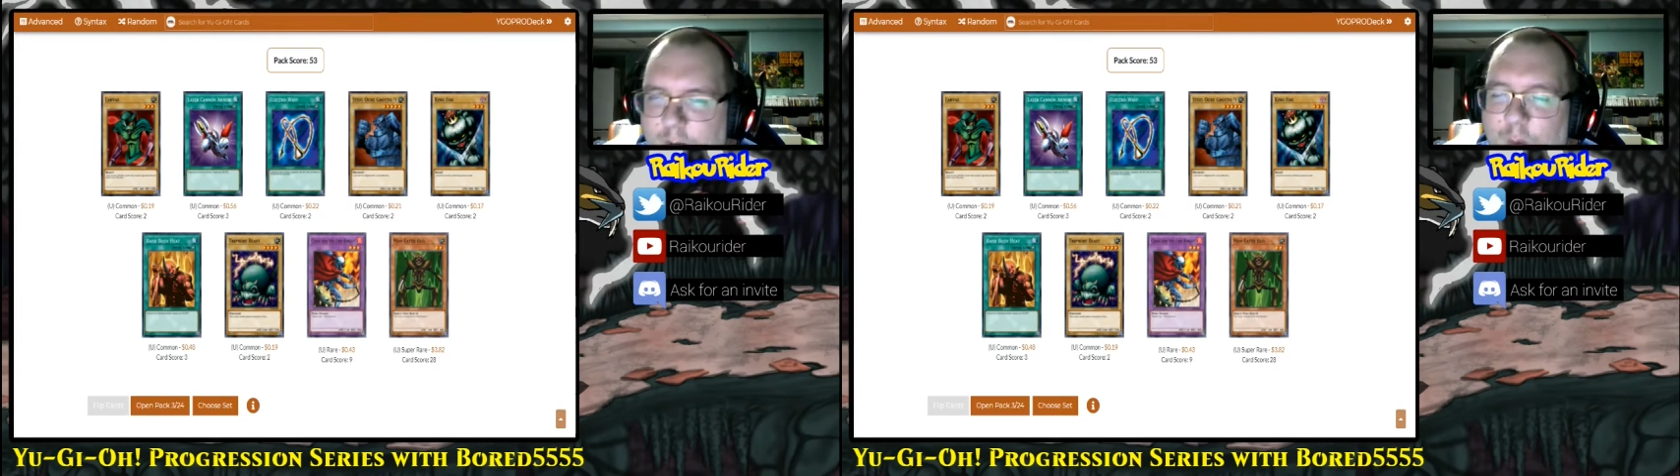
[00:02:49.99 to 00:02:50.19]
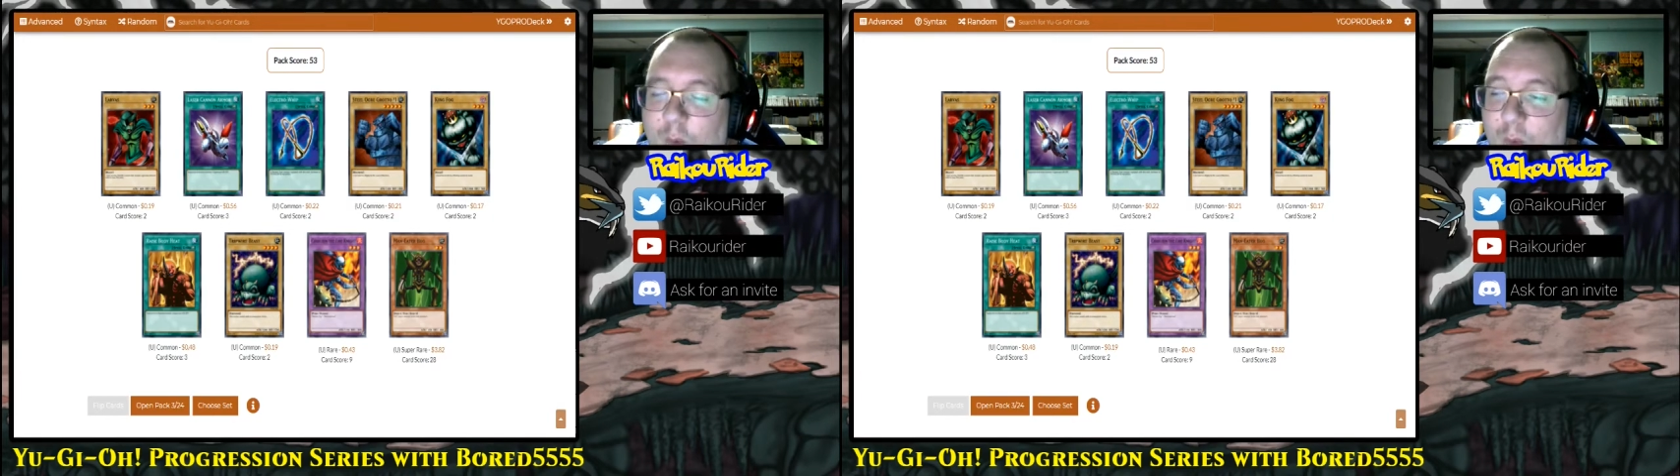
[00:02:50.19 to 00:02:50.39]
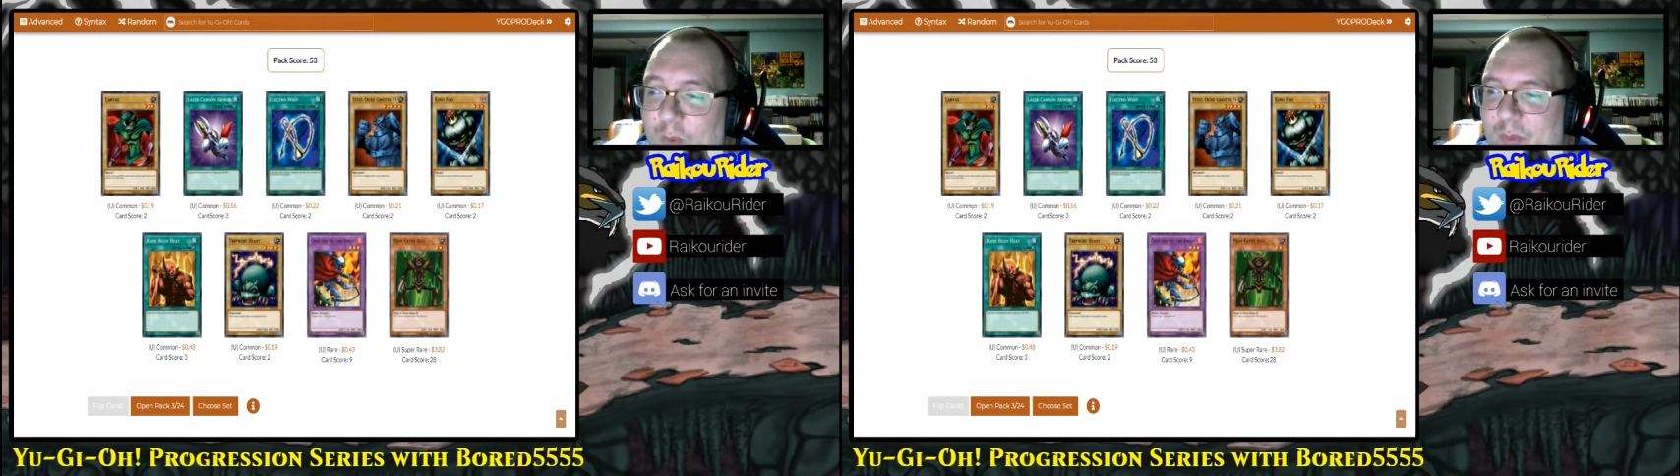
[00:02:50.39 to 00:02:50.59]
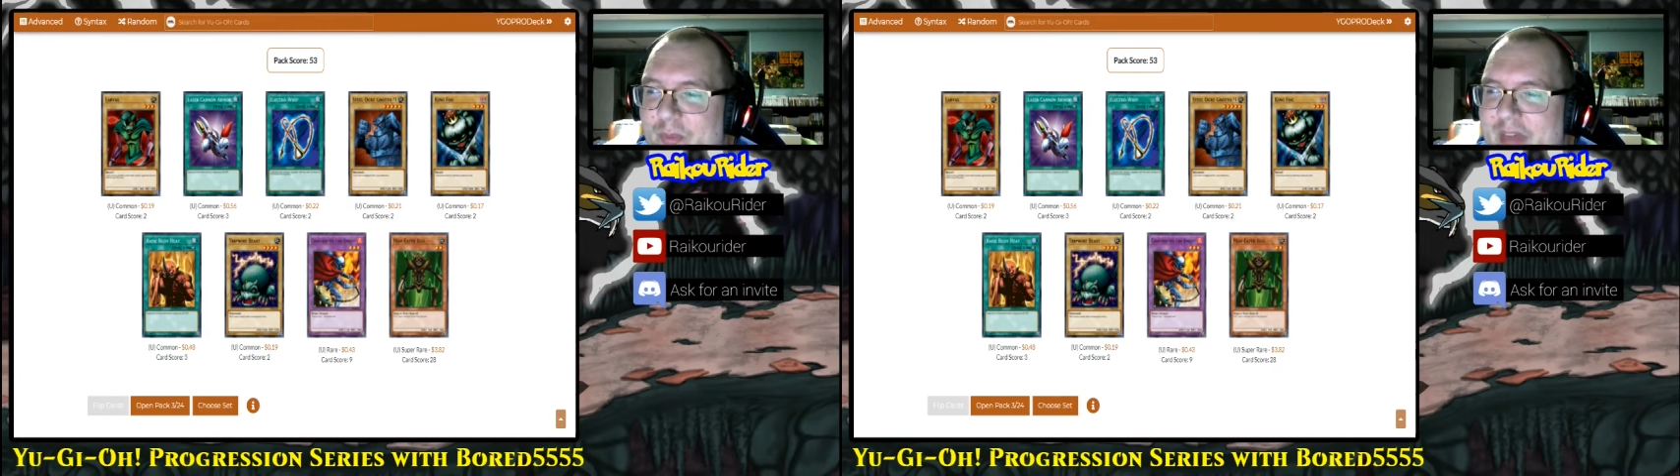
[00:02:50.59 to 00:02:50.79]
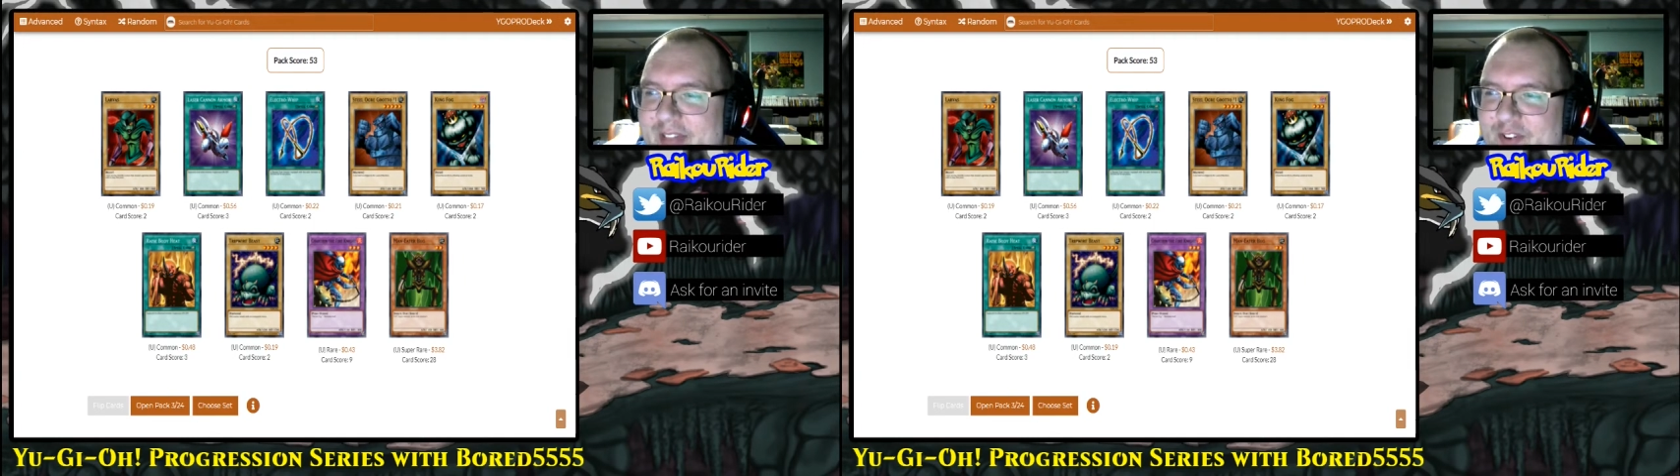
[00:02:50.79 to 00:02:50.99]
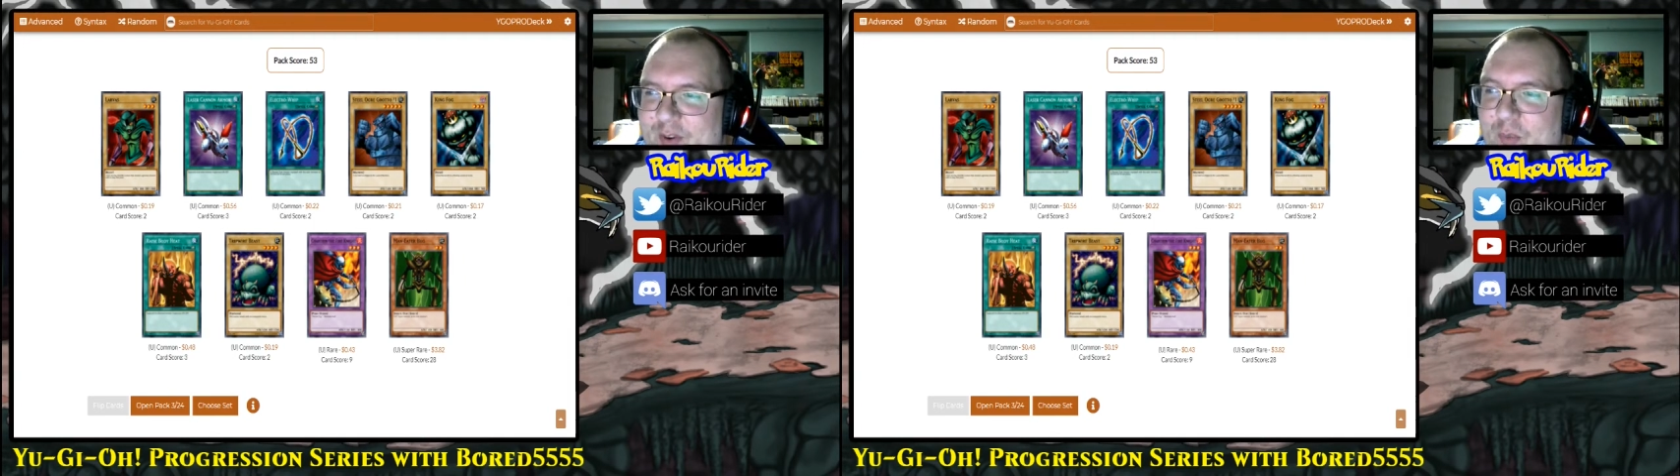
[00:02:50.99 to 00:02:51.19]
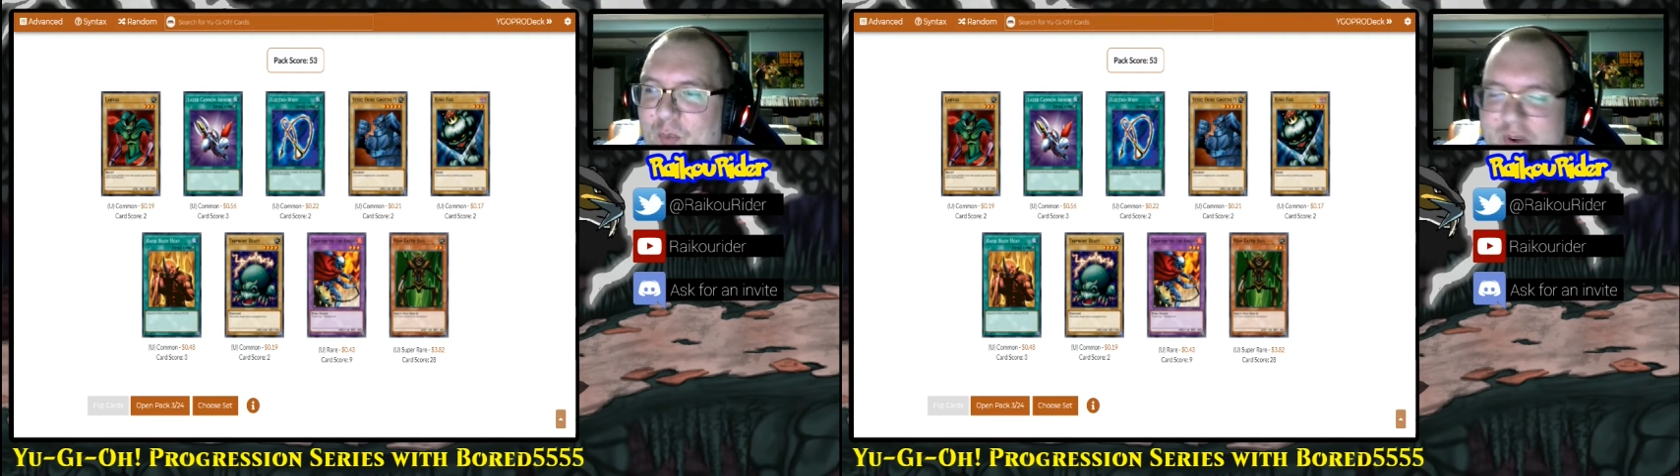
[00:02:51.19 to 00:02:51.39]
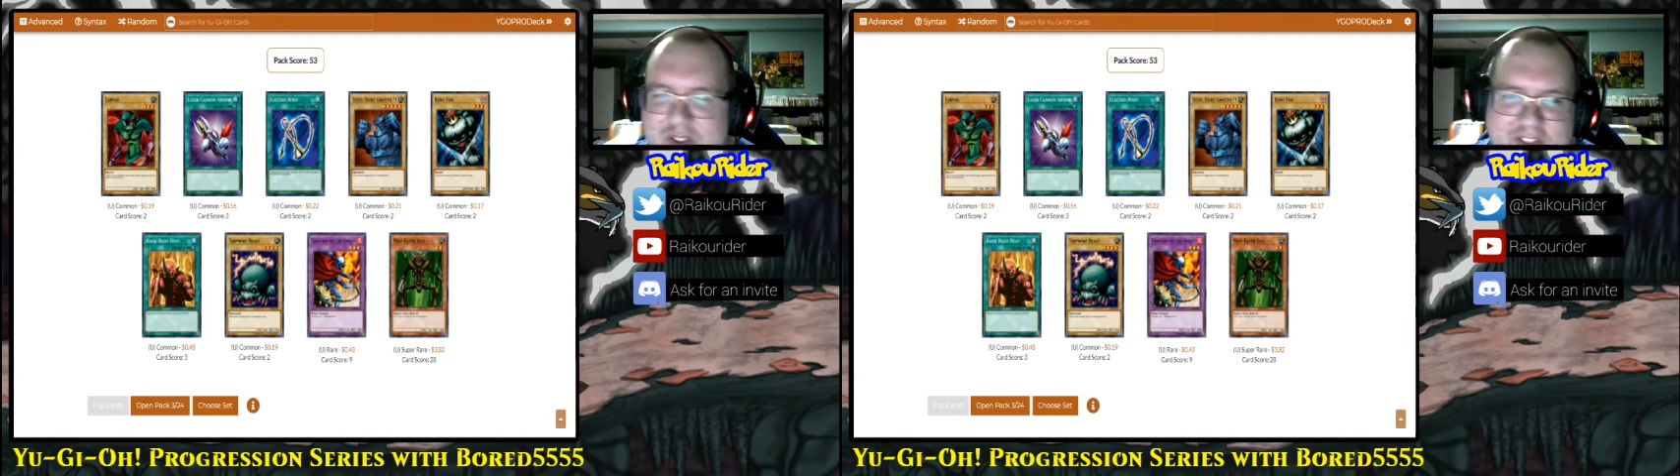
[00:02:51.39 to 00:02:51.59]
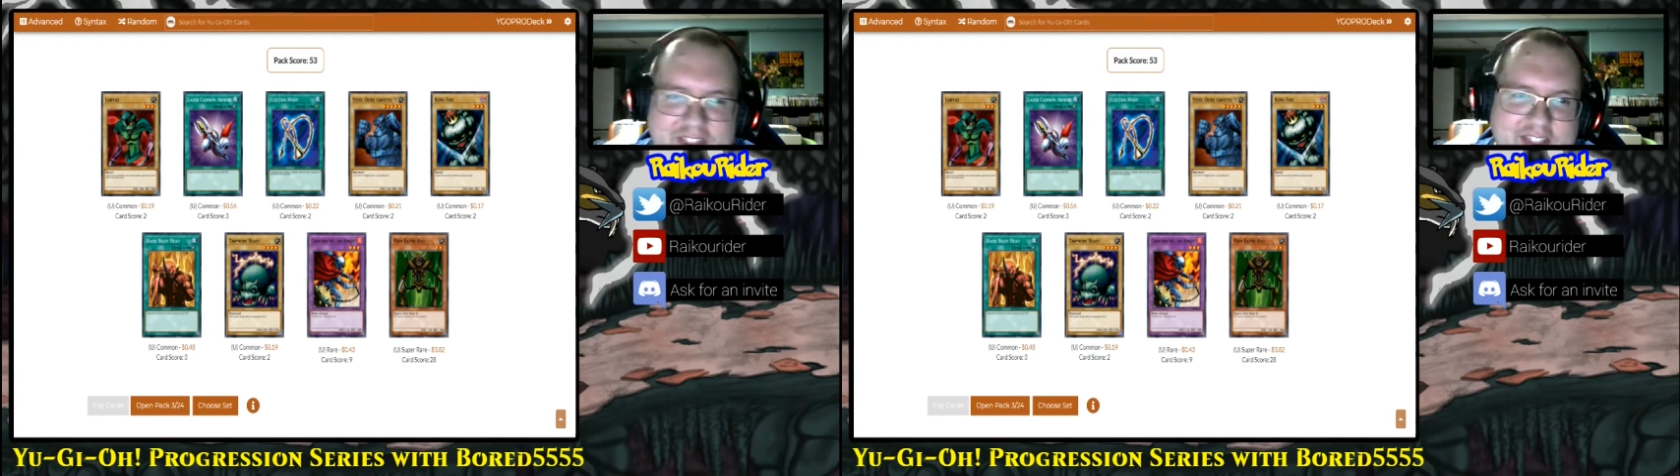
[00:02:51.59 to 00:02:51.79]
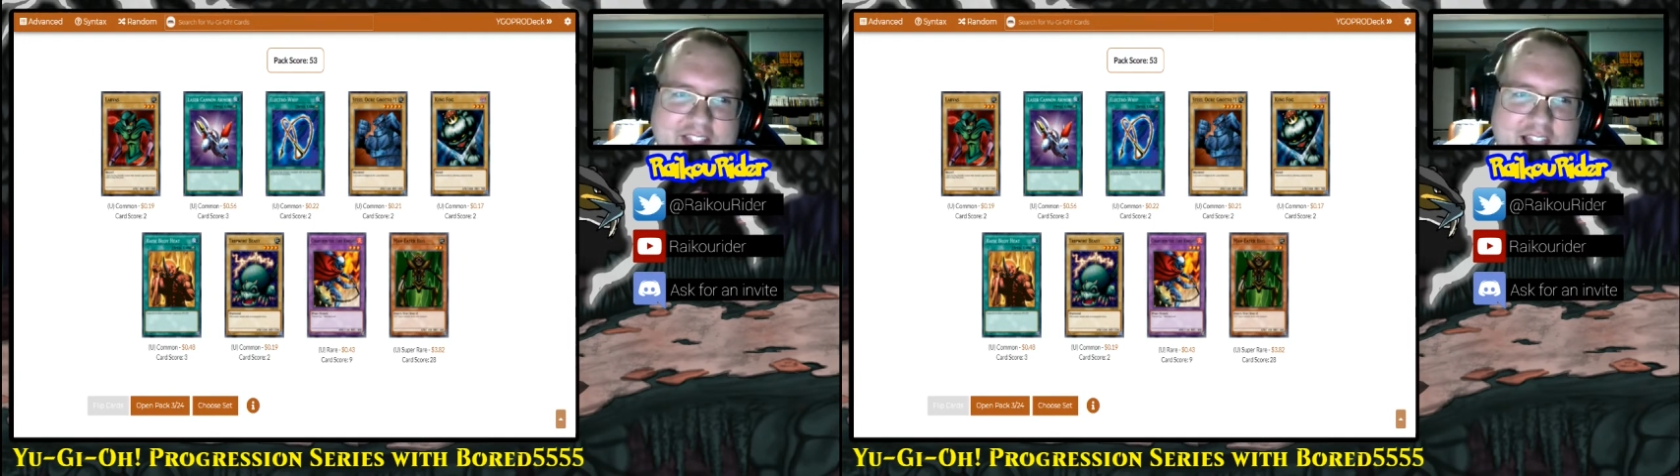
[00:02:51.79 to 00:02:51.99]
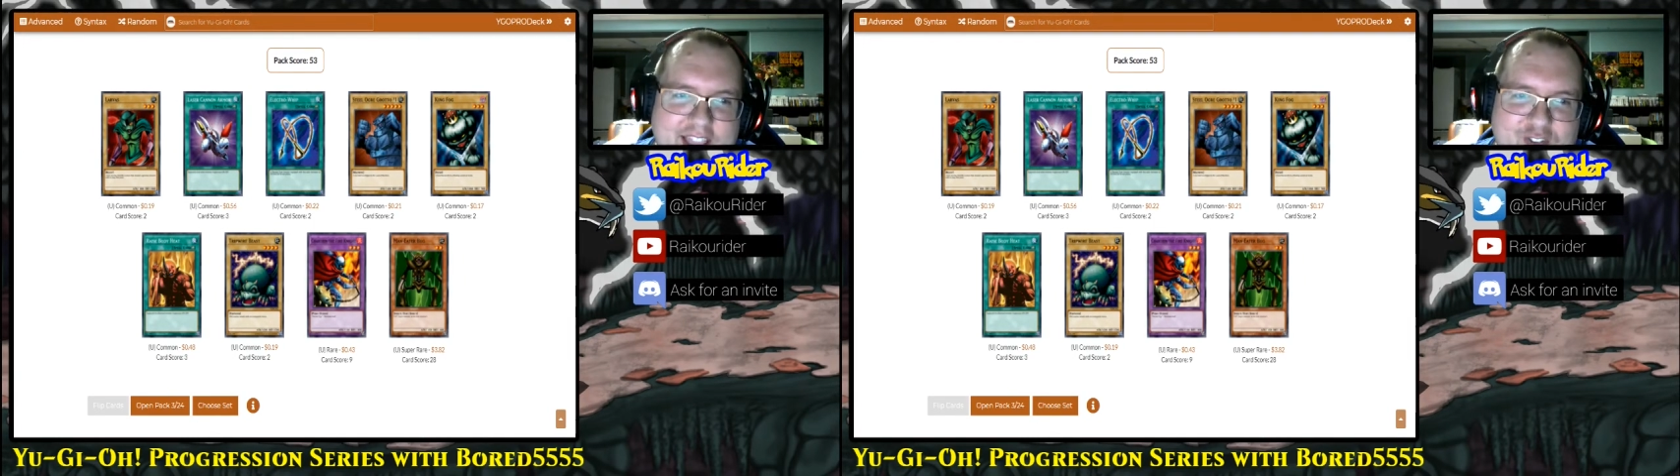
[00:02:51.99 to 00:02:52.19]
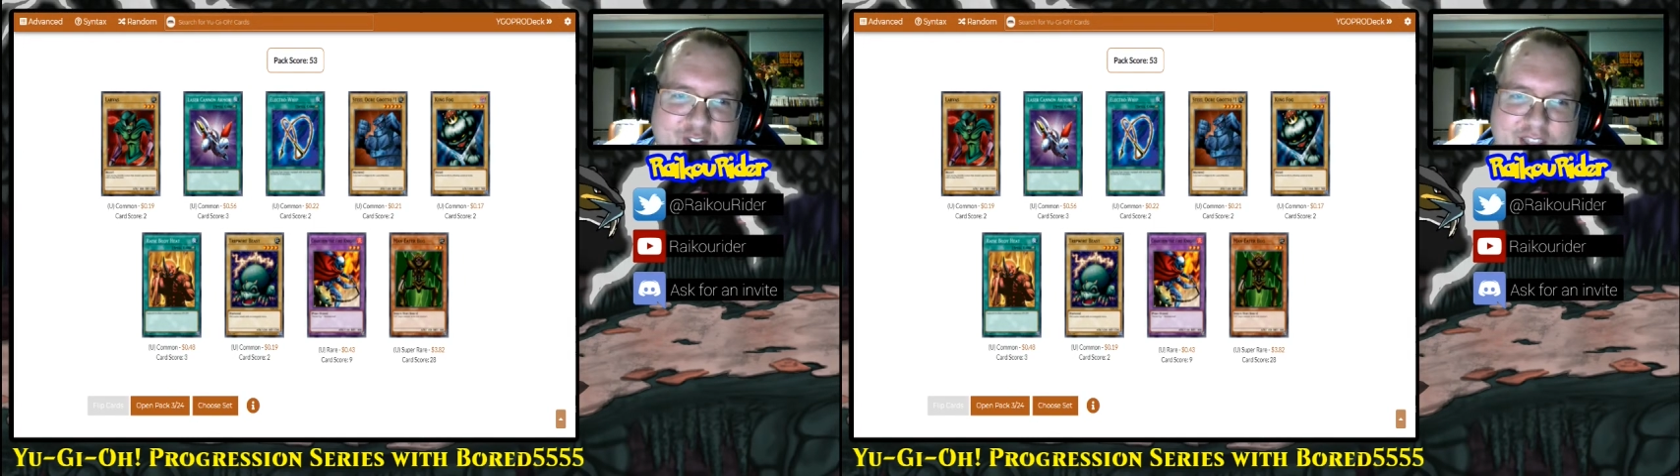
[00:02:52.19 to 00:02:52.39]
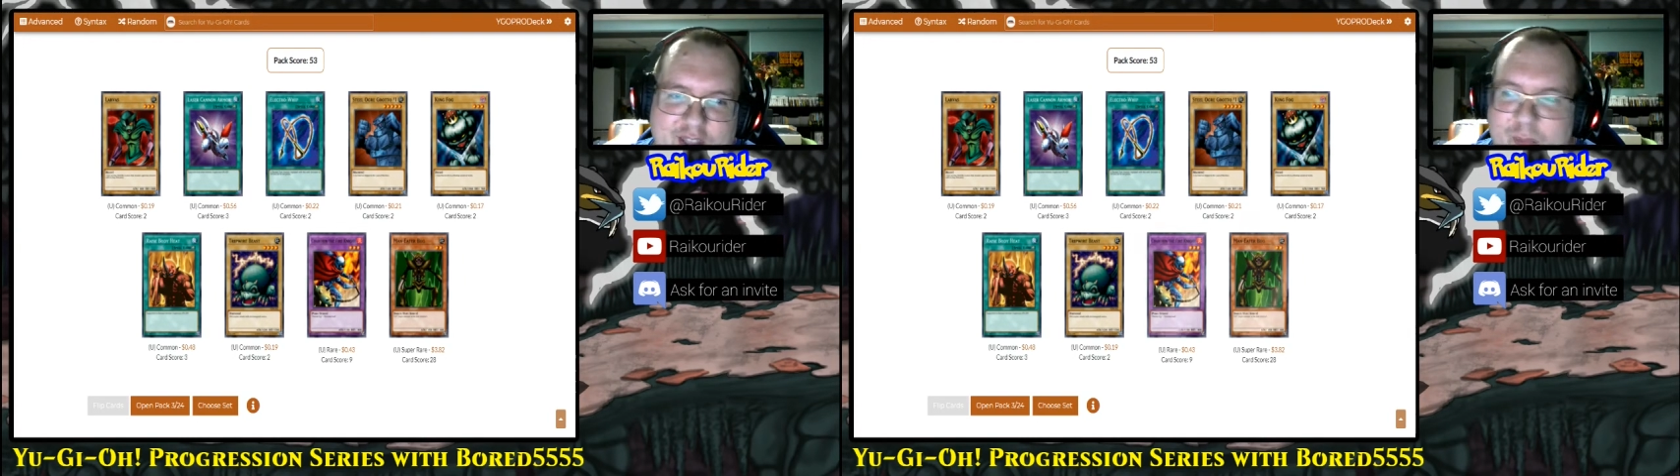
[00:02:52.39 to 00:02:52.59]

Oh, that's a really nice hit.